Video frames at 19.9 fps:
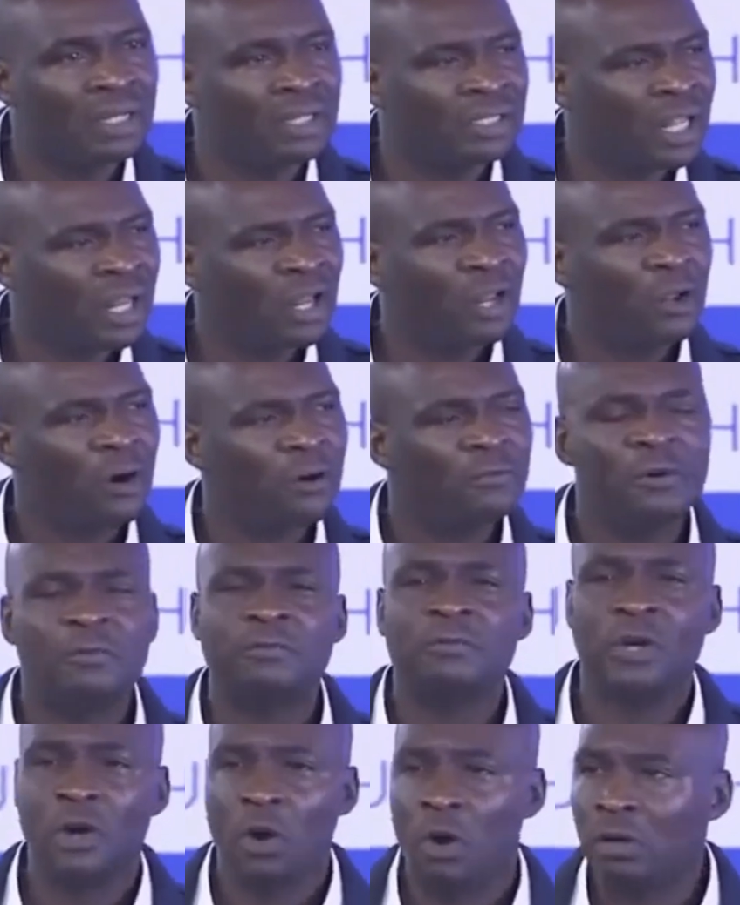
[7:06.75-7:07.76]
The love
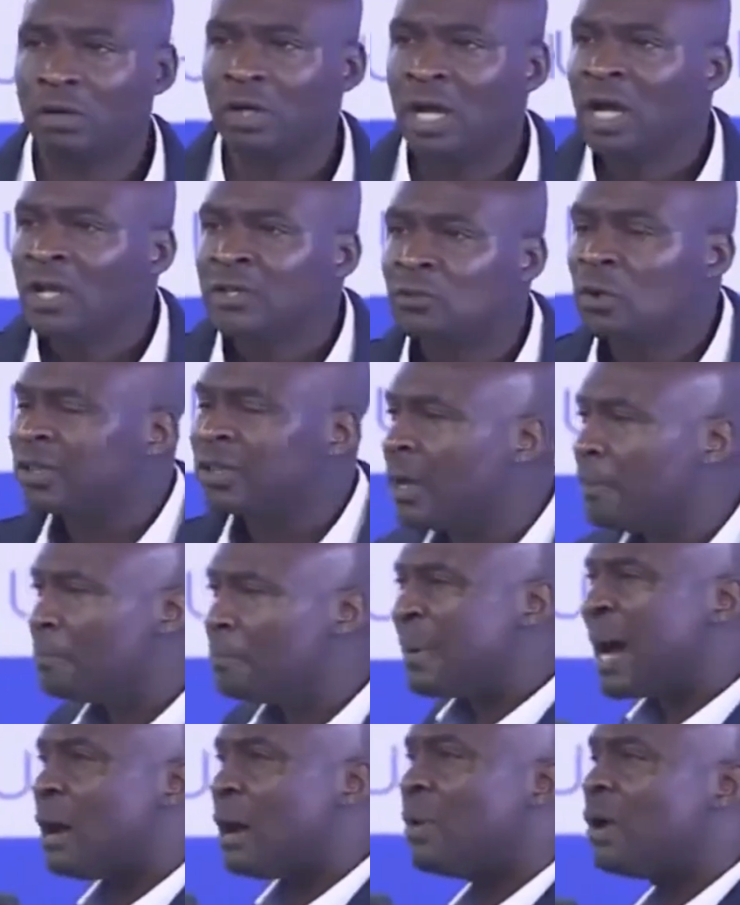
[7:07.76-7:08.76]
of God. So the
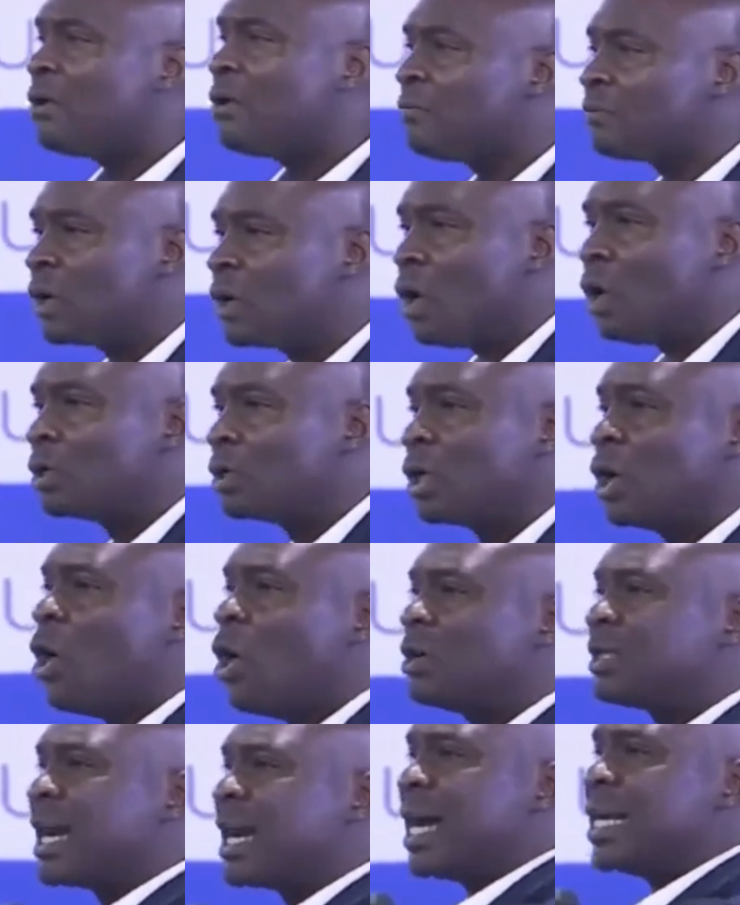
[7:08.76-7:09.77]
power of God,
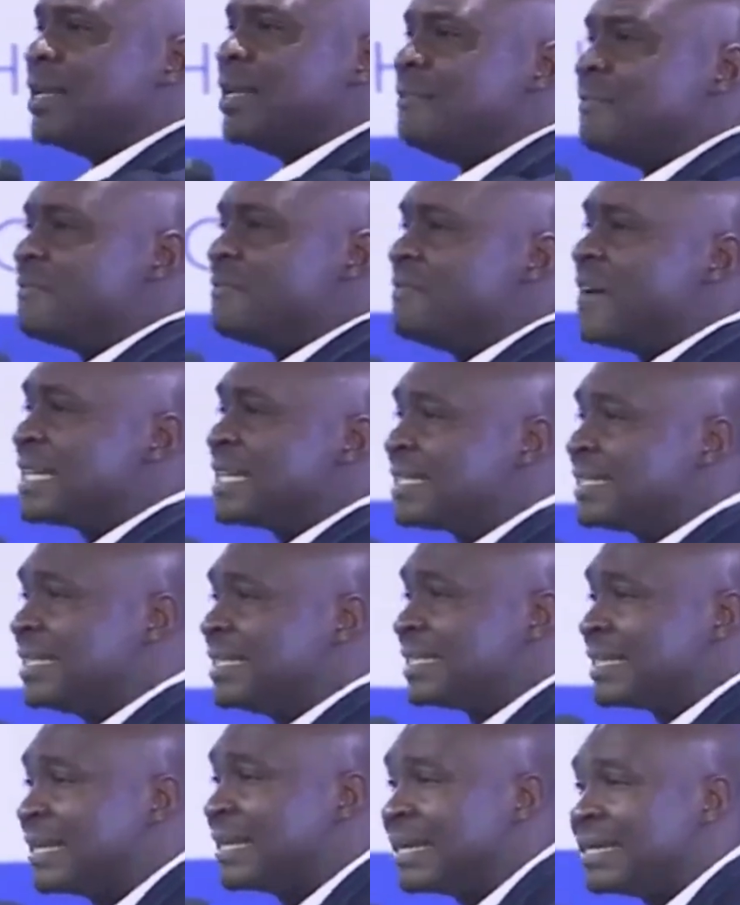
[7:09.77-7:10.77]
God can invest
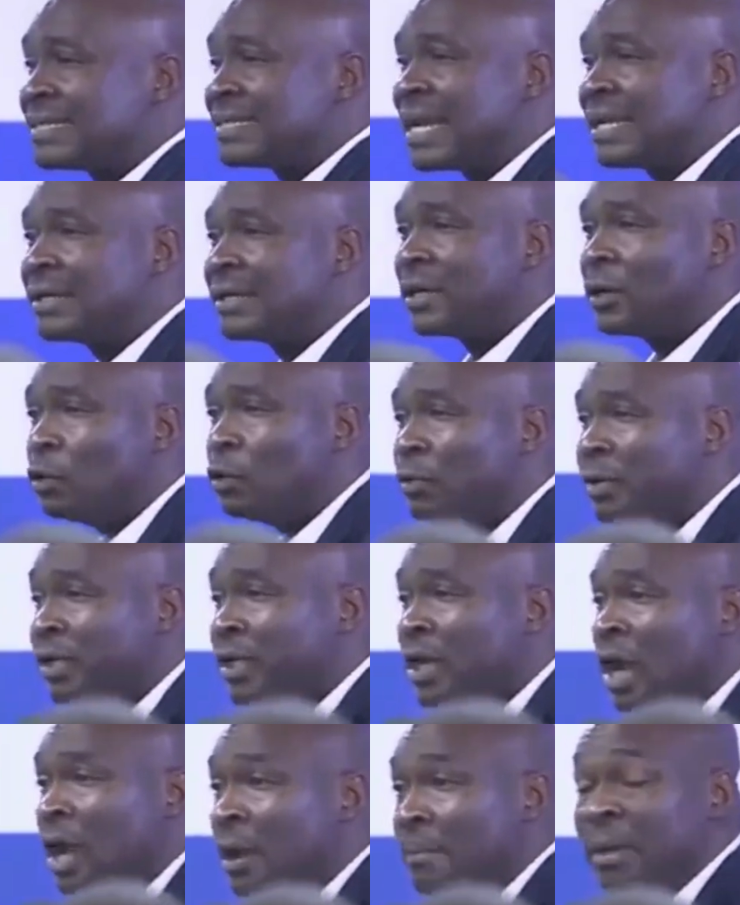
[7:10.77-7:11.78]
his grace and glory
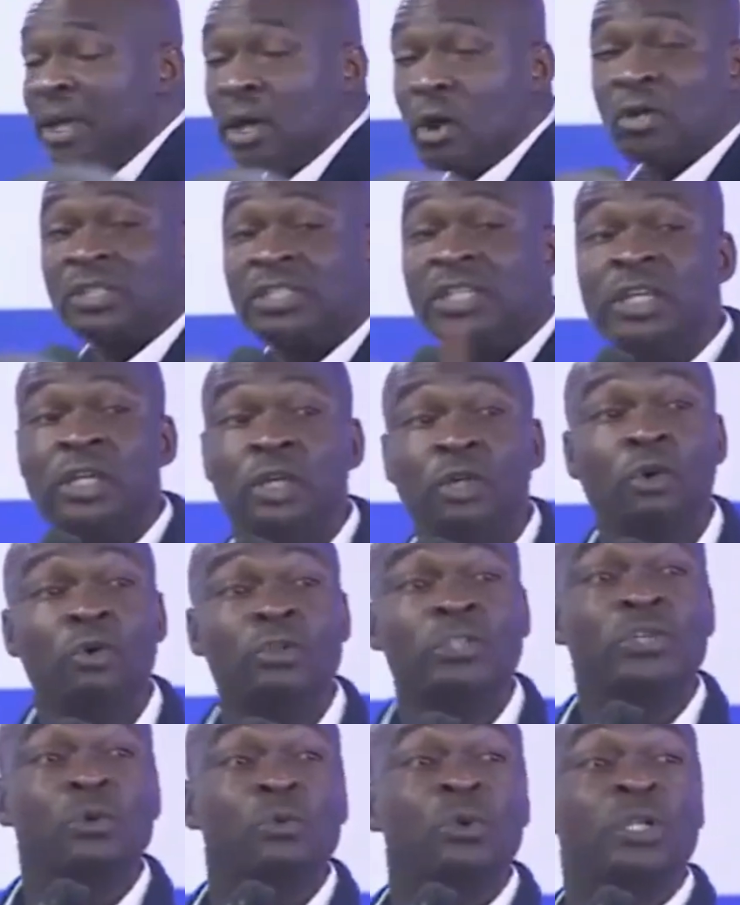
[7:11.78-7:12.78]
because he
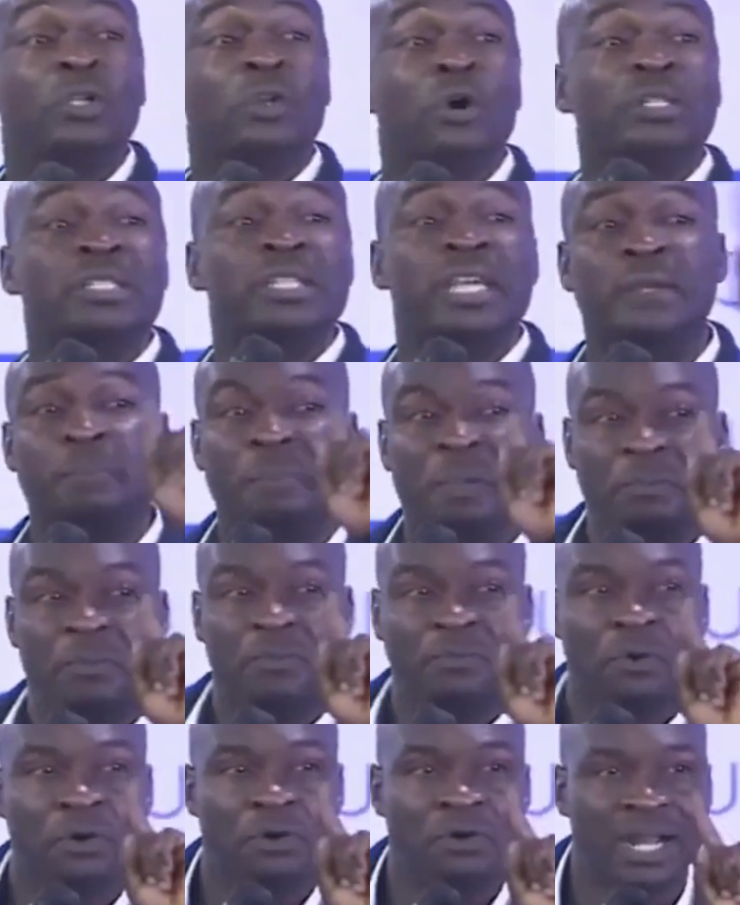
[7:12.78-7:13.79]
knows you will not take people
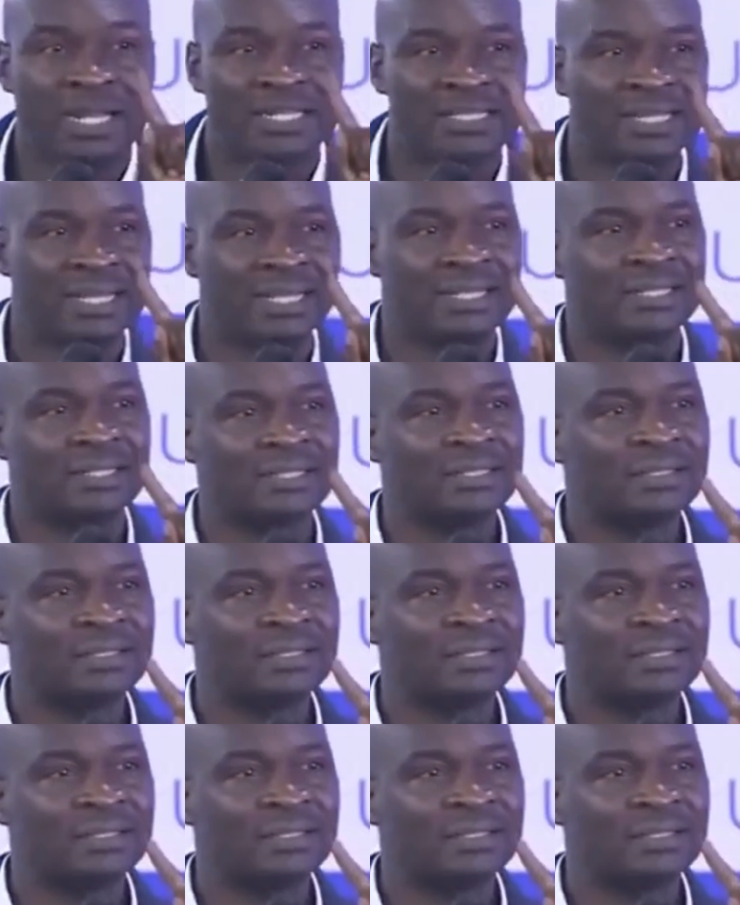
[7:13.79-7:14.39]
for granted.